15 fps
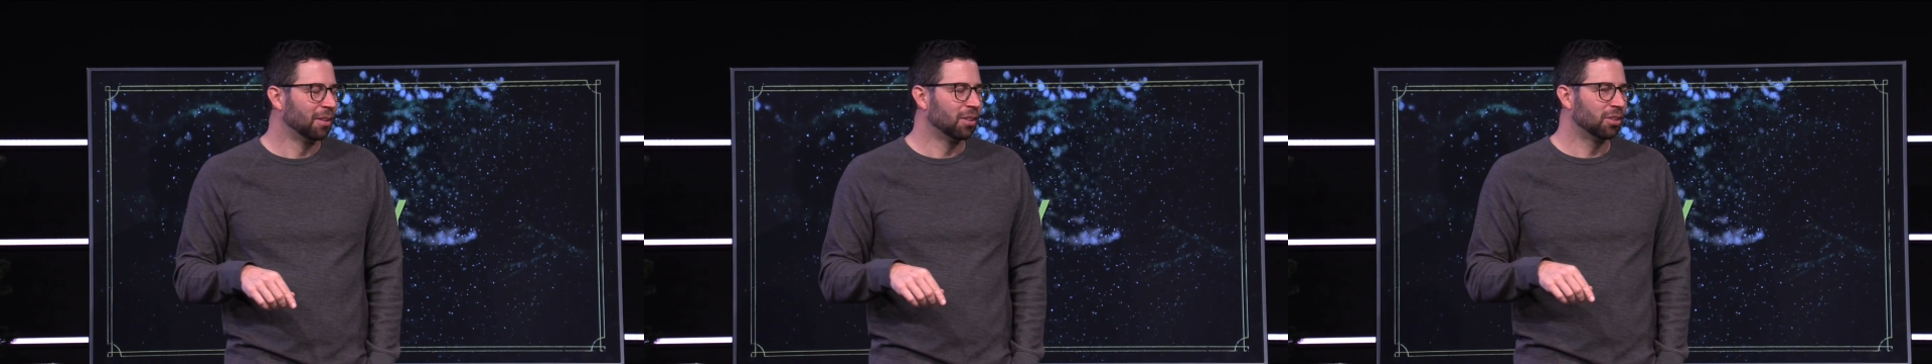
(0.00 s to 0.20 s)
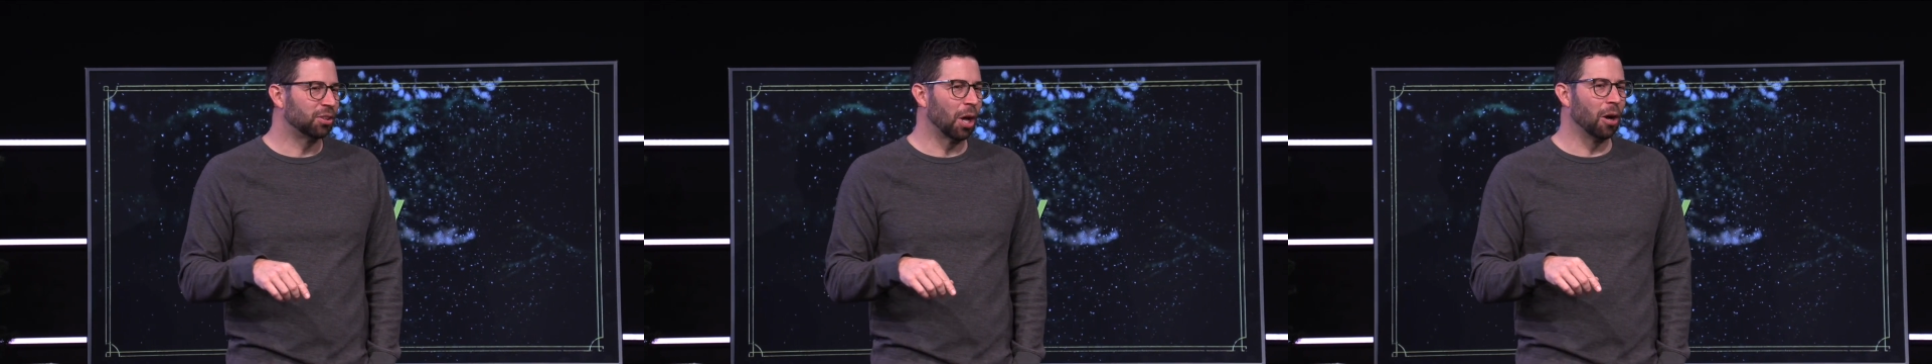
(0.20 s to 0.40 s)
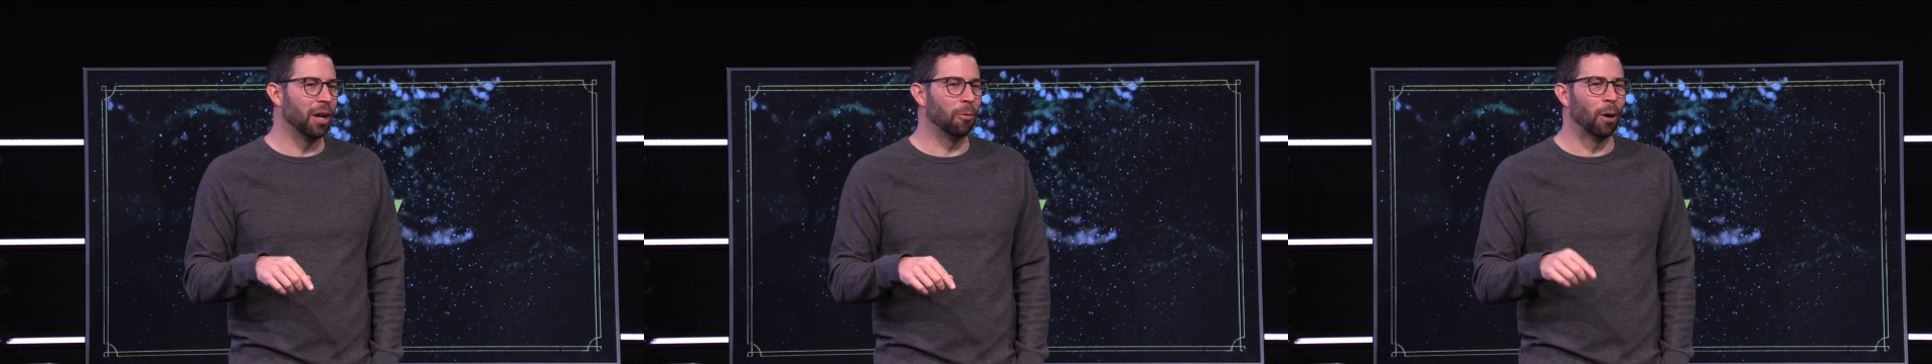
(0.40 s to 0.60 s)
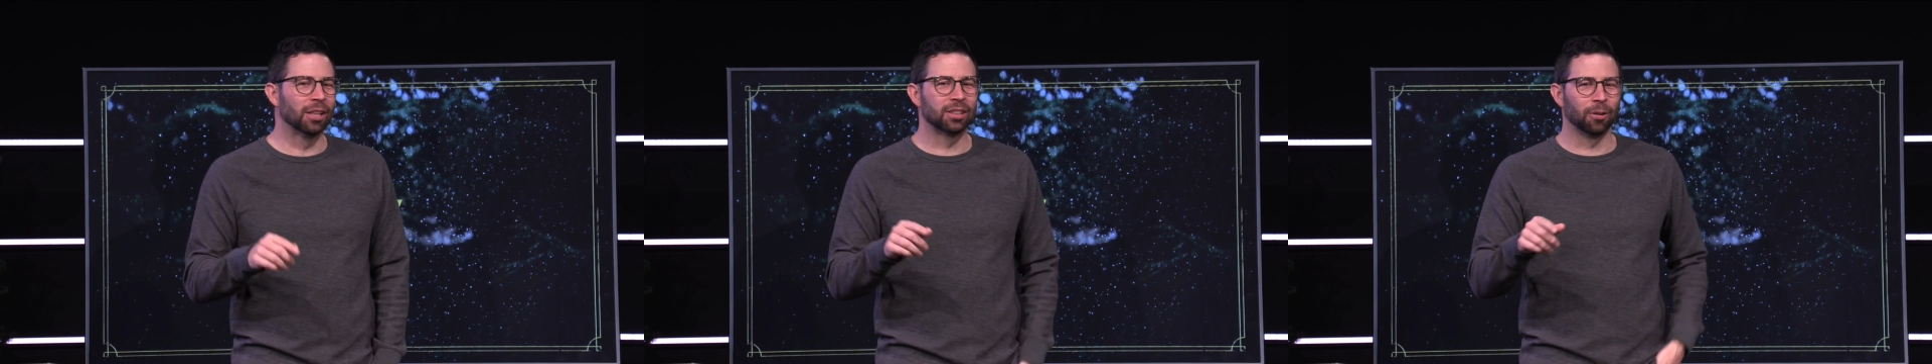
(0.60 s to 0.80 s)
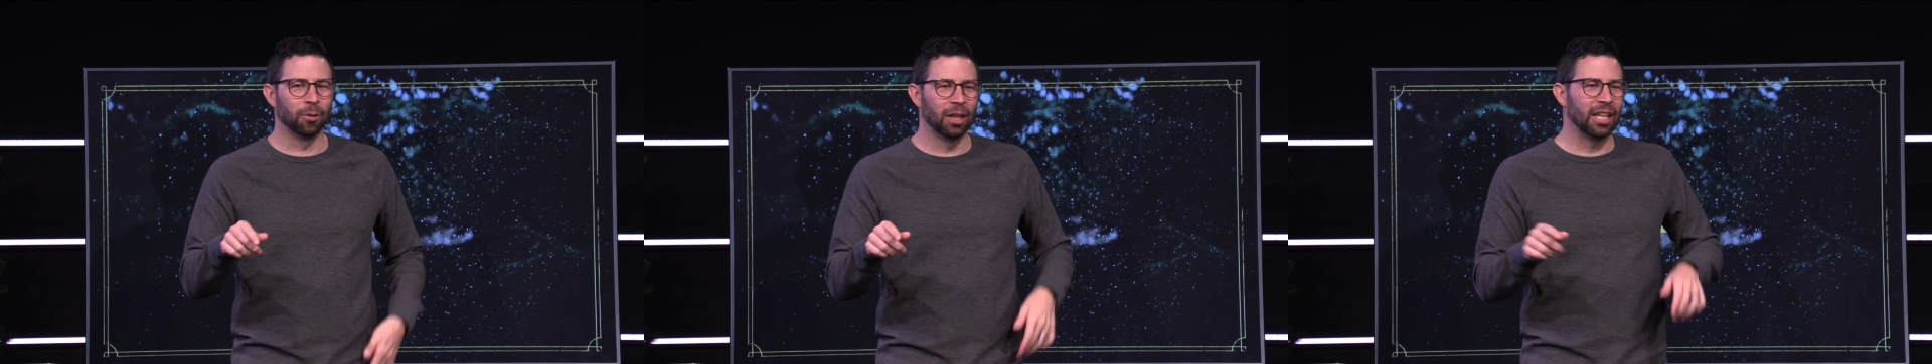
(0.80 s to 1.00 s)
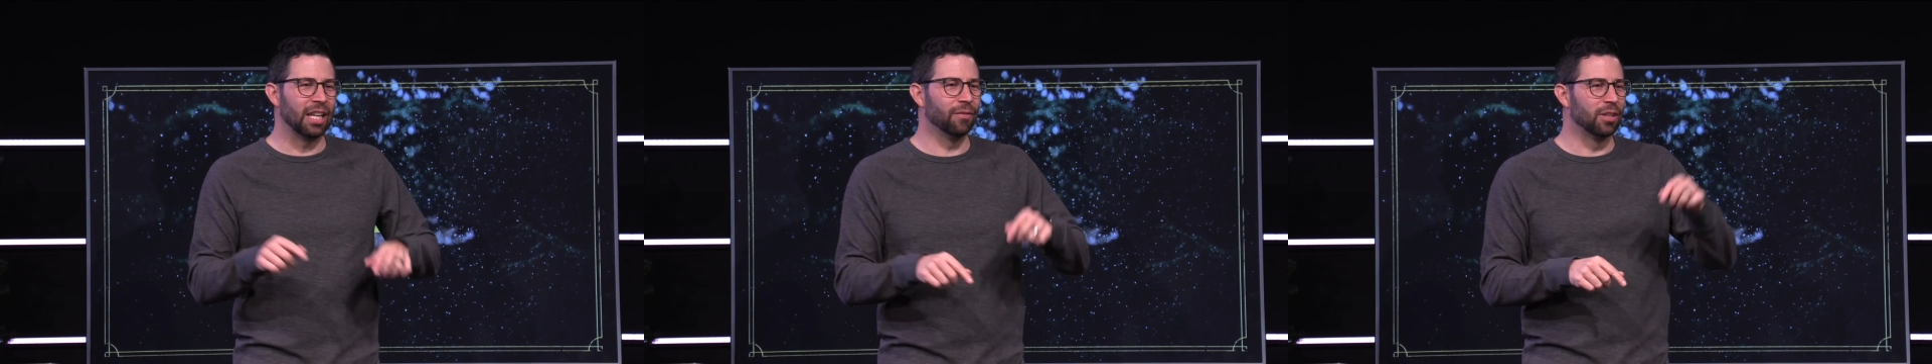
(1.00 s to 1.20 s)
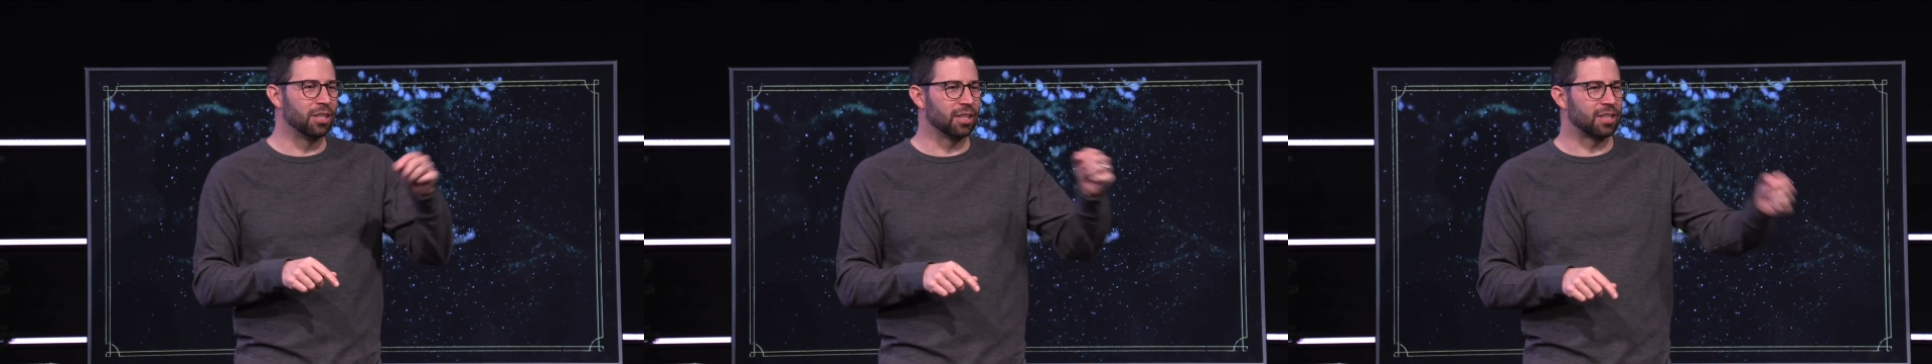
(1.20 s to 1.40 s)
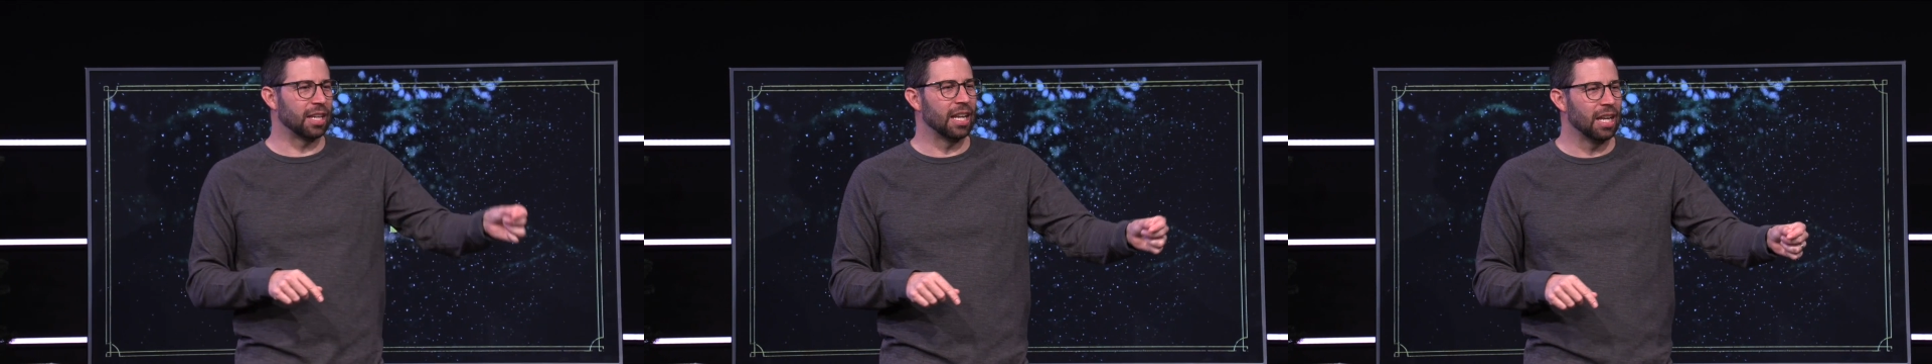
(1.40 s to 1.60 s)
So it wasn't really even
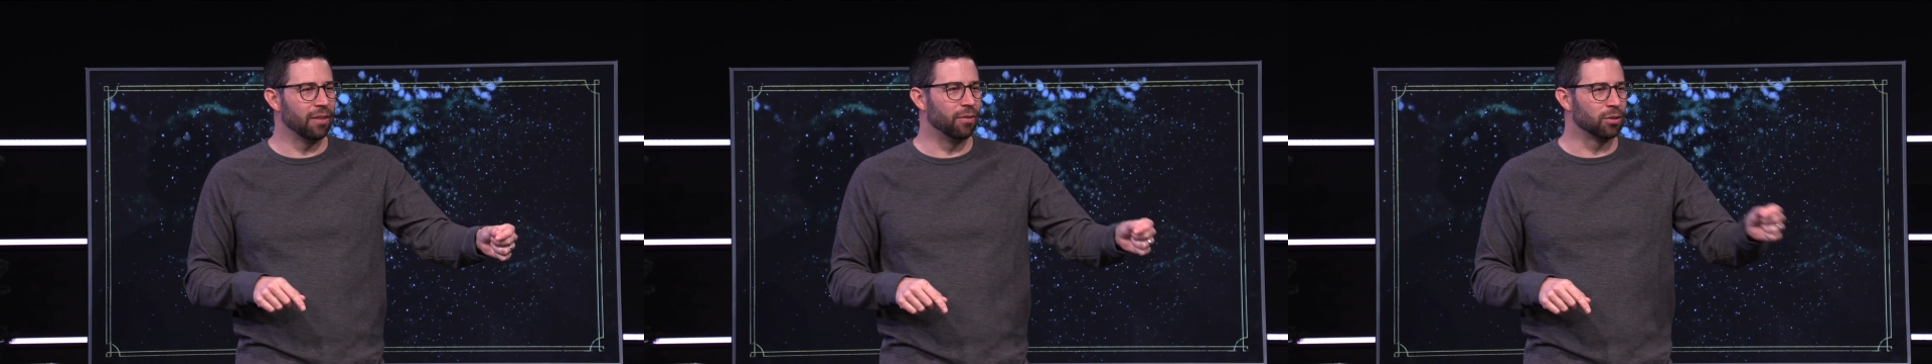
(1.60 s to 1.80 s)
just Eve.